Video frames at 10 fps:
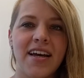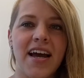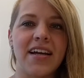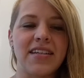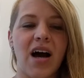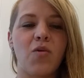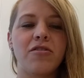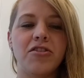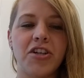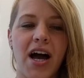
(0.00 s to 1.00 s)
it's our
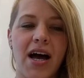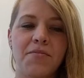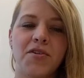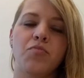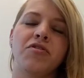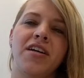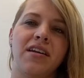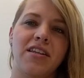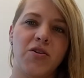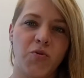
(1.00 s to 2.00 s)
job to
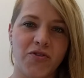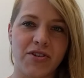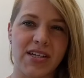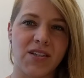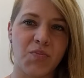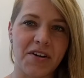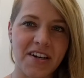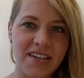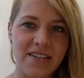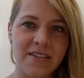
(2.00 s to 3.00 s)
protect the user's
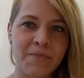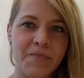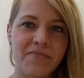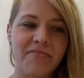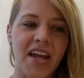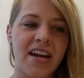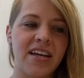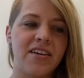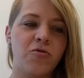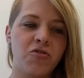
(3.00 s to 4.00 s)
experience. And a
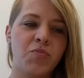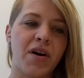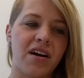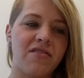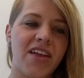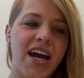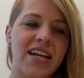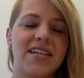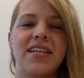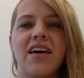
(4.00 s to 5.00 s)
huge part of
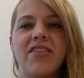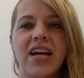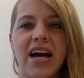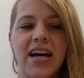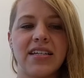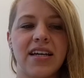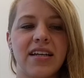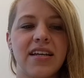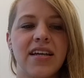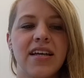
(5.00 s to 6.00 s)
that is having
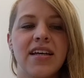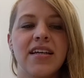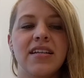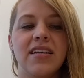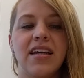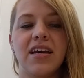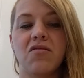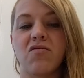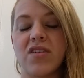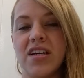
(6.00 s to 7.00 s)
content that they
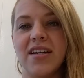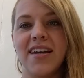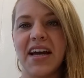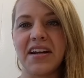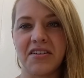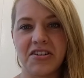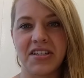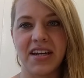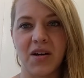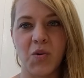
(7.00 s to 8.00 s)
can read and
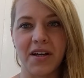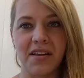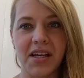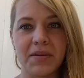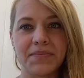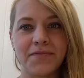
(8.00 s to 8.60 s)
understand quickly.